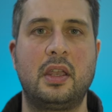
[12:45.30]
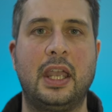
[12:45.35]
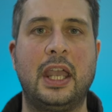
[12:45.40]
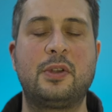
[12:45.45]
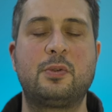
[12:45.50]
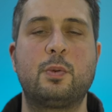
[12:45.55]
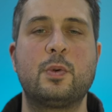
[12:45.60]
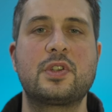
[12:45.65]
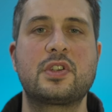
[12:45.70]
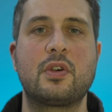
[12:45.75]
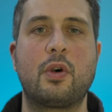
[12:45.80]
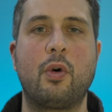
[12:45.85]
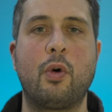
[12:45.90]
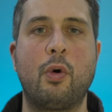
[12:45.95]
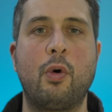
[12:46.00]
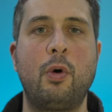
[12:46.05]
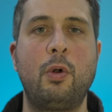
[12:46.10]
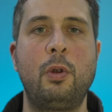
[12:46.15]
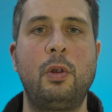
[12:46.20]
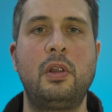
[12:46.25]
It was
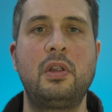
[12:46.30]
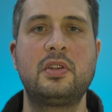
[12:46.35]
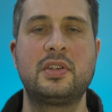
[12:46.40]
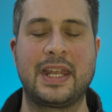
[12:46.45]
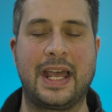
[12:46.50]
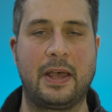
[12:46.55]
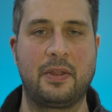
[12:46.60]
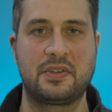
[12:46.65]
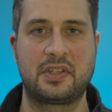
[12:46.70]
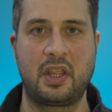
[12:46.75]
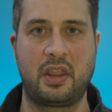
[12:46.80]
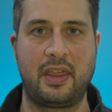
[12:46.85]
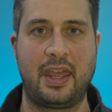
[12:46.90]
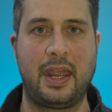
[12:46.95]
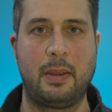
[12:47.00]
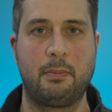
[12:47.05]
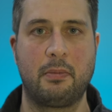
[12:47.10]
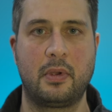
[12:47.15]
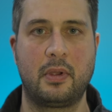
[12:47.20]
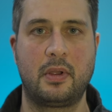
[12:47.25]
all down to
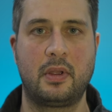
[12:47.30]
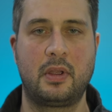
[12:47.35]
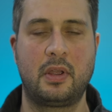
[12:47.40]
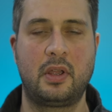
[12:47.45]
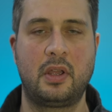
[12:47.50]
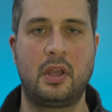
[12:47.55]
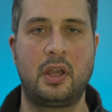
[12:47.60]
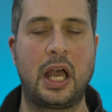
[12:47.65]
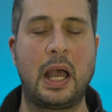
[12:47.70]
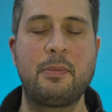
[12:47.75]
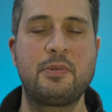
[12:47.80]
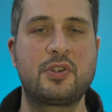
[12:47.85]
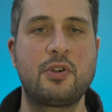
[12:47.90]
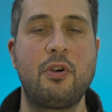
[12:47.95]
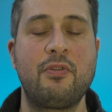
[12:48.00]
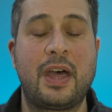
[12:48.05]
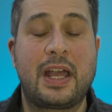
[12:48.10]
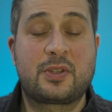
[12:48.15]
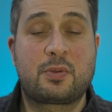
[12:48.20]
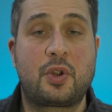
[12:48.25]
them. I'm
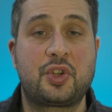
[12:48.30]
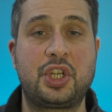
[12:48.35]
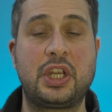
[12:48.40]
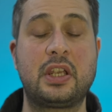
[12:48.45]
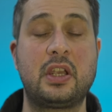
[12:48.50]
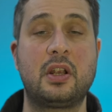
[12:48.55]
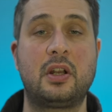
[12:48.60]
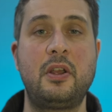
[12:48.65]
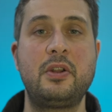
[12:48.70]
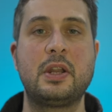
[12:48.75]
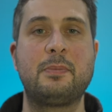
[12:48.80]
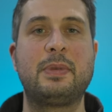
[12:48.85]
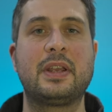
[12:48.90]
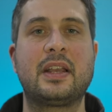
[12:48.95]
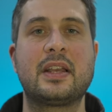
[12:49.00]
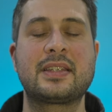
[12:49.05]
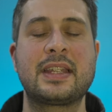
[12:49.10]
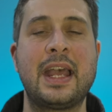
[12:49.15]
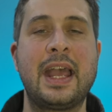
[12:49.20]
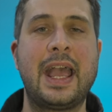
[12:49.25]
sure that's what she concluded
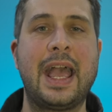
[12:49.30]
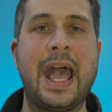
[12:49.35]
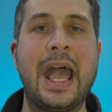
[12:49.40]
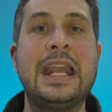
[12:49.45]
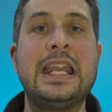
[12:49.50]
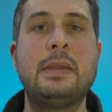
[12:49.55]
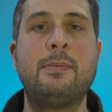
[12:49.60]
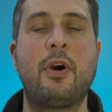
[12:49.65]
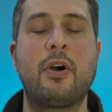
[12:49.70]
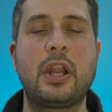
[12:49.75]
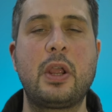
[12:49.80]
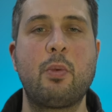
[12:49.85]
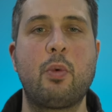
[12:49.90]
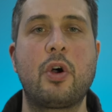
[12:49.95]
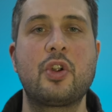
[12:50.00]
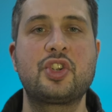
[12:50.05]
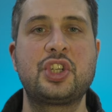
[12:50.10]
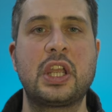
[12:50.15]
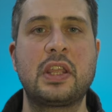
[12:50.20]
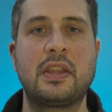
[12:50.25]
because anybody
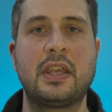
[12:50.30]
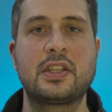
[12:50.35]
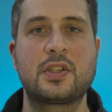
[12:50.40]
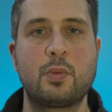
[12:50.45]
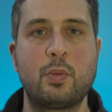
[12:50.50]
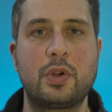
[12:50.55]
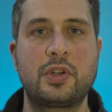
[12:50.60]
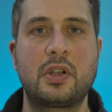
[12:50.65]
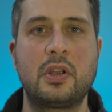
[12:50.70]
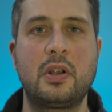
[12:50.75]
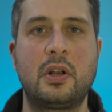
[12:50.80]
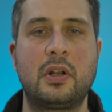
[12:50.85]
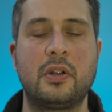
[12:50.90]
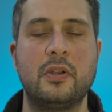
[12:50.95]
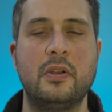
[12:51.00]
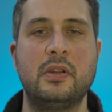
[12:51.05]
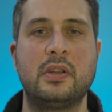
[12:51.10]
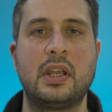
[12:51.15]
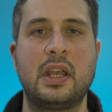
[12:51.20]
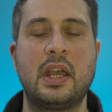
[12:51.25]
watching this would
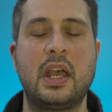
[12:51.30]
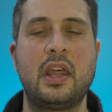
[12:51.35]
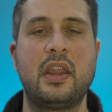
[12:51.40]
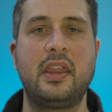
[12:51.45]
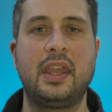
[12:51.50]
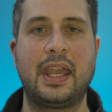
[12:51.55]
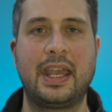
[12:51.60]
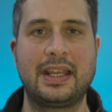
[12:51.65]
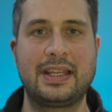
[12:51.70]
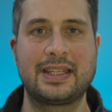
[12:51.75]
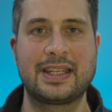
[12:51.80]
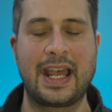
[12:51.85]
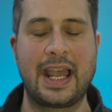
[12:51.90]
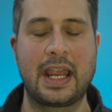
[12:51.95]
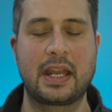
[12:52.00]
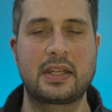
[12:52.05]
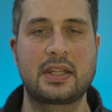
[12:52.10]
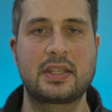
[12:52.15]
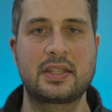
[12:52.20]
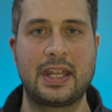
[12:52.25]
conclude the
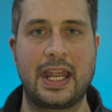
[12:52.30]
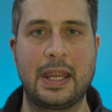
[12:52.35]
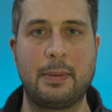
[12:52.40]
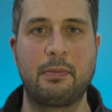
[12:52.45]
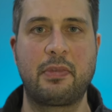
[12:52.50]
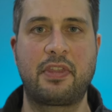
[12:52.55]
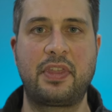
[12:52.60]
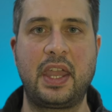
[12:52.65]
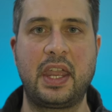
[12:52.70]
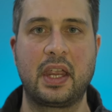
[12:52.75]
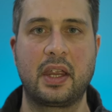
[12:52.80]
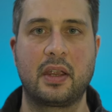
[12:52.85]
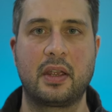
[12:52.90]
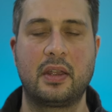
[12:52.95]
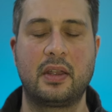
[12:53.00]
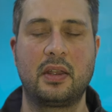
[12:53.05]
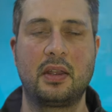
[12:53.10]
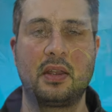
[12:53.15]
exact same thing.